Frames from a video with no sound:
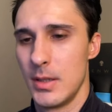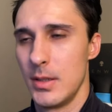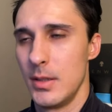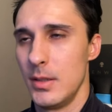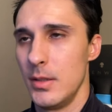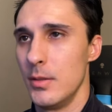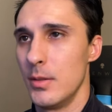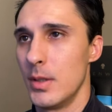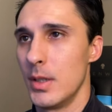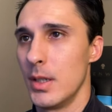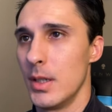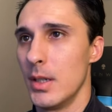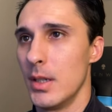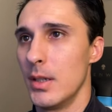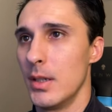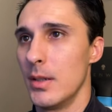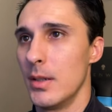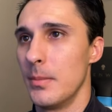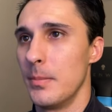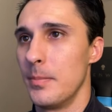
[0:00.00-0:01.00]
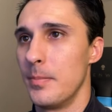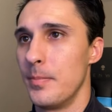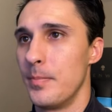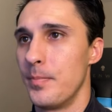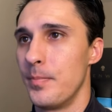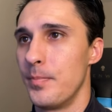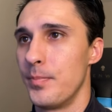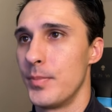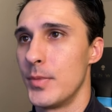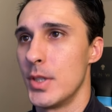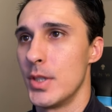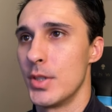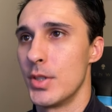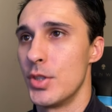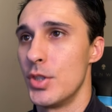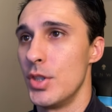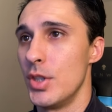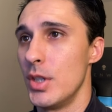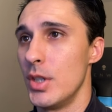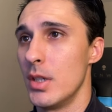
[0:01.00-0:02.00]
you could
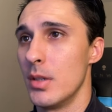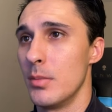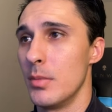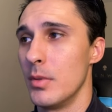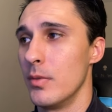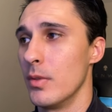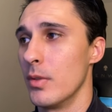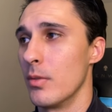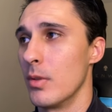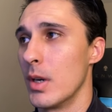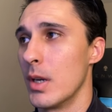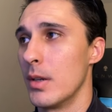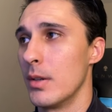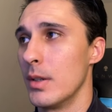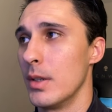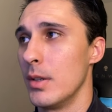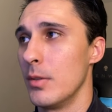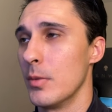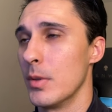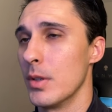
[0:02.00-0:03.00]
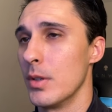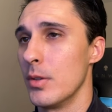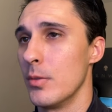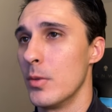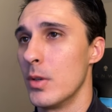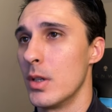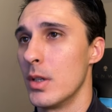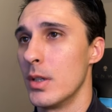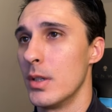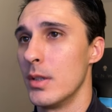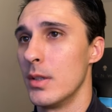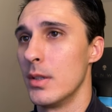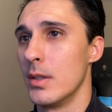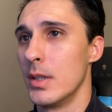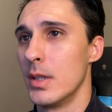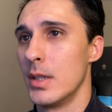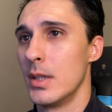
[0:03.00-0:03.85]
just G and move it around anywhere you wanted.